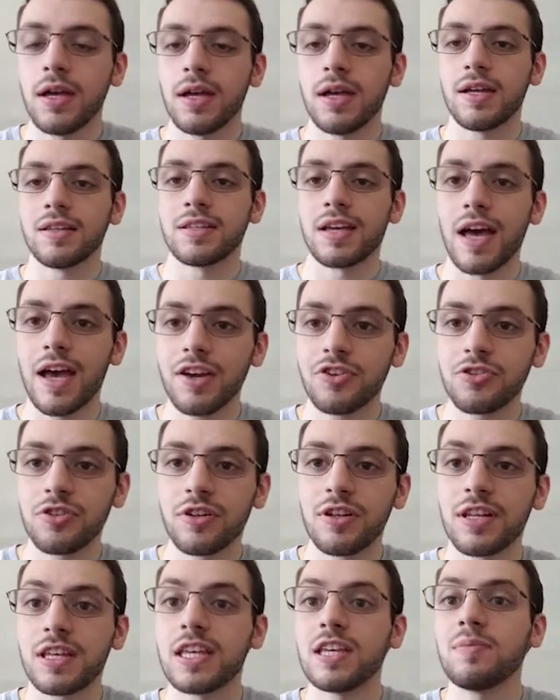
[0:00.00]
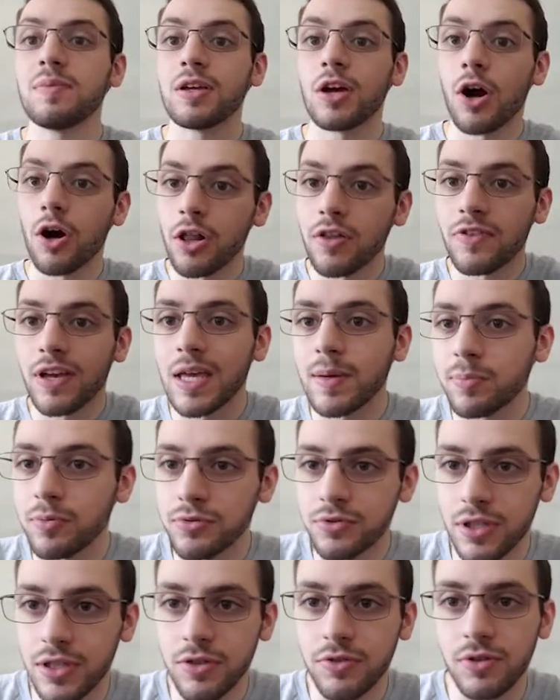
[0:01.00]
it's actually going to give me all of
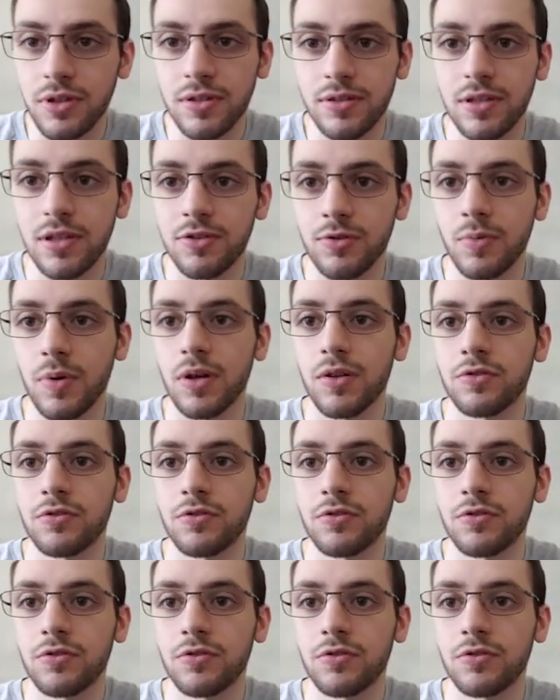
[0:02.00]
April's interest as well.